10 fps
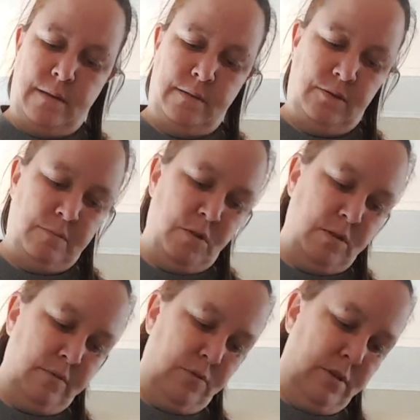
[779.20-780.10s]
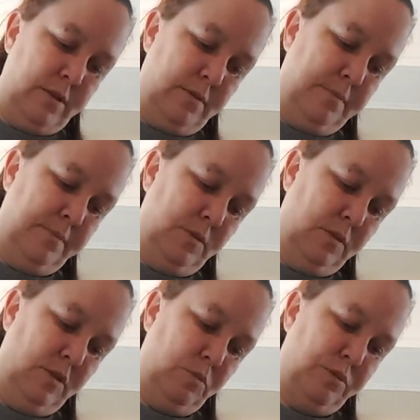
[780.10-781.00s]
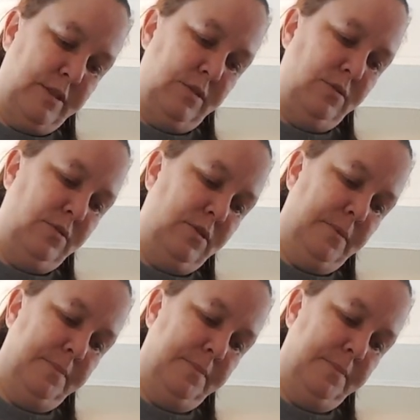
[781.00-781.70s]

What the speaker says: some olive oil to these pretzels.